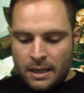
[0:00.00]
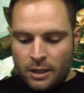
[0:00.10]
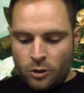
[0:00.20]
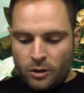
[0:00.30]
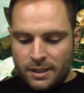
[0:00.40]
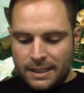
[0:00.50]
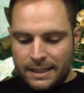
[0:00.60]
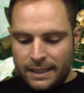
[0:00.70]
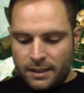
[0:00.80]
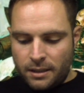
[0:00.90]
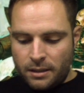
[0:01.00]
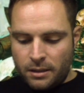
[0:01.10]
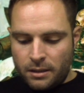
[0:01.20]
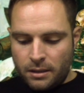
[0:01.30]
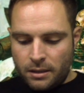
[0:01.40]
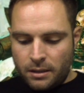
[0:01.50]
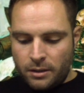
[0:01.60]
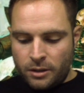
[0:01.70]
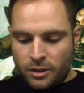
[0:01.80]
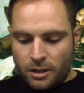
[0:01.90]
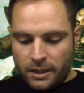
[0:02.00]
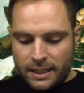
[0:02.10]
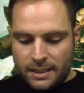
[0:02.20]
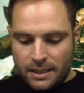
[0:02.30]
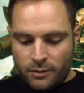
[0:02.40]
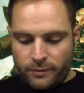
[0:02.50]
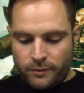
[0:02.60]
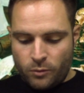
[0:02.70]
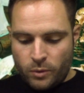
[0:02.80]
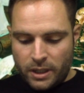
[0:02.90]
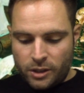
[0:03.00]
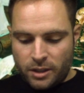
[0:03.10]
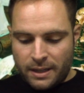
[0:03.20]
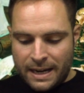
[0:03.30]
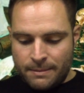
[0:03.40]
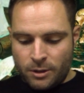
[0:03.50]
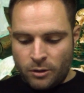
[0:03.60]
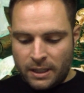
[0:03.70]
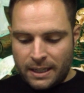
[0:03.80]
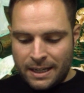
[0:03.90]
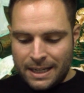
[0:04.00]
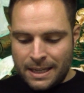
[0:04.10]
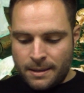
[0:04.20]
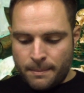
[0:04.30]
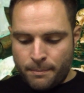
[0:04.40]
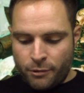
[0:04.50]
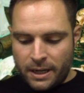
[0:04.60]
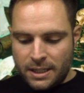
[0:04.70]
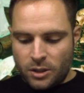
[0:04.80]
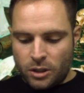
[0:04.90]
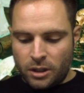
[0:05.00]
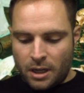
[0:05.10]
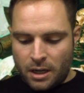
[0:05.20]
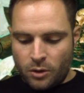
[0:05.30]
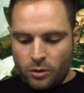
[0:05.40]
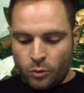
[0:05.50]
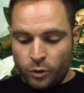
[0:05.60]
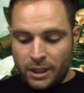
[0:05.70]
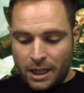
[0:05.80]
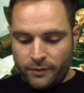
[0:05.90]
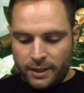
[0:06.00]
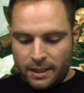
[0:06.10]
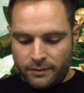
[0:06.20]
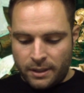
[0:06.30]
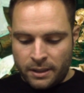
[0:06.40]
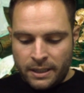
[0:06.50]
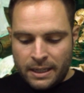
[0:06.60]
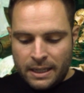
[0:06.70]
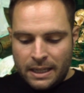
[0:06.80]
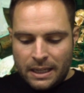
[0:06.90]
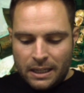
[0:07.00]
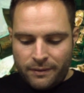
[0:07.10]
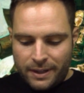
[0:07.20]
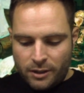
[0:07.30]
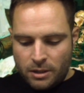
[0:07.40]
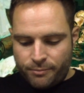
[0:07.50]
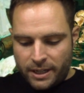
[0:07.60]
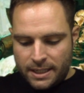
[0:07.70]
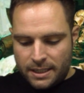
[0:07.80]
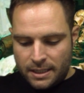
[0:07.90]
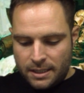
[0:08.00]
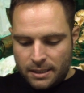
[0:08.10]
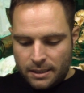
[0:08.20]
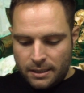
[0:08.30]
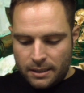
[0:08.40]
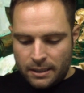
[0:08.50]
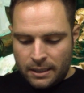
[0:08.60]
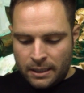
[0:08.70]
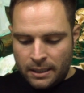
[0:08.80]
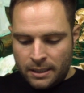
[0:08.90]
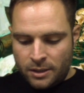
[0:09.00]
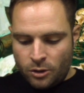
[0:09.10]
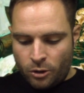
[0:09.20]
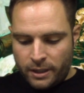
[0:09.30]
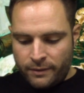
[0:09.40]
You can select the target itself if you wish. That enemy unit can either brace, duck, or duck for cover. If that unit braces, it is not a